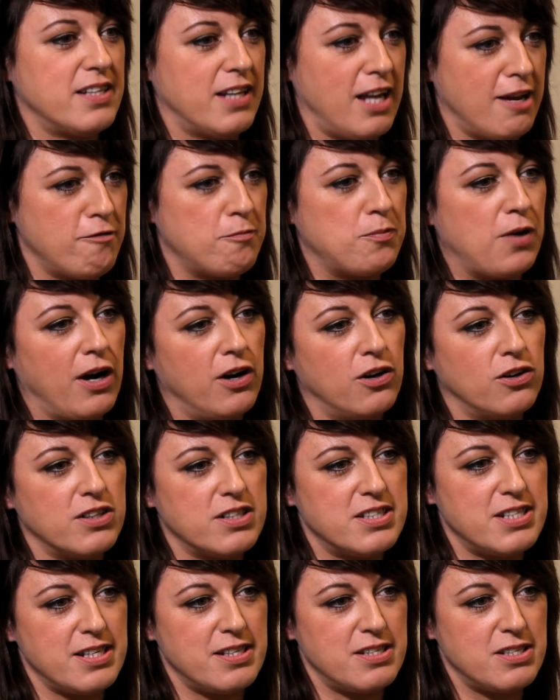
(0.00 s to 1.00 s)
give
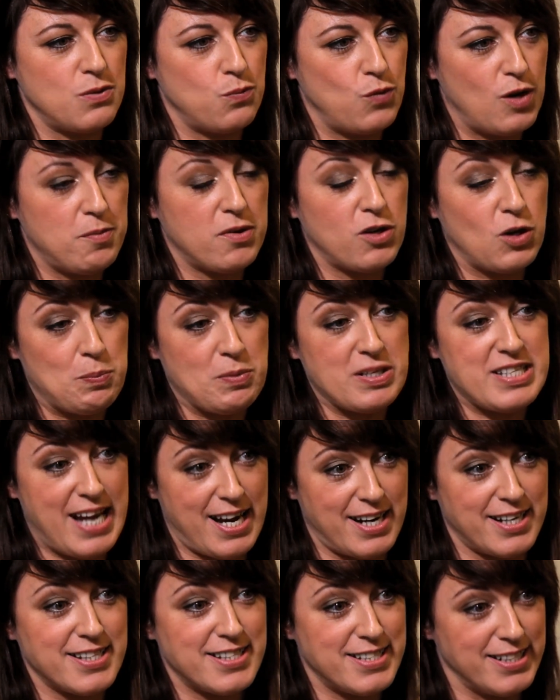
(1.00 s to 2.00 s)
priority to women on
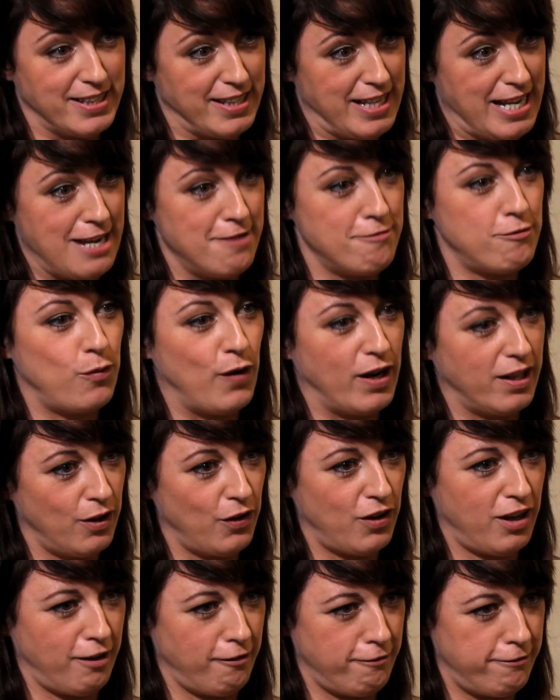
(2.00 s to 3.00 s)
maternity leave when
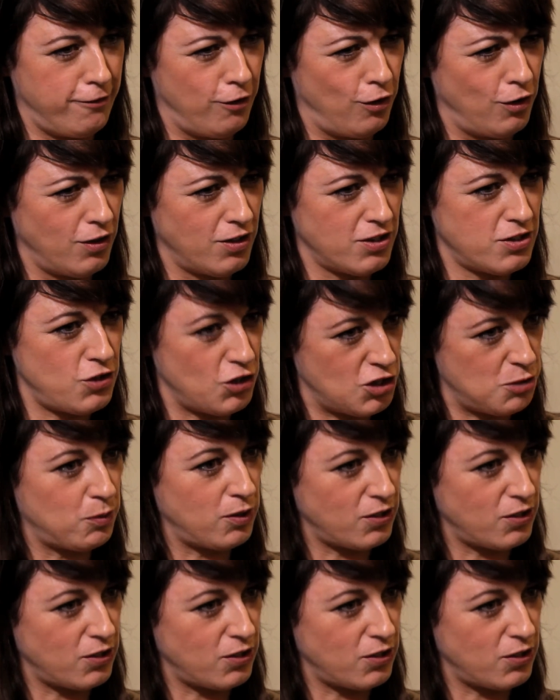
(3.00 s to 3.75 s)
looking for suitable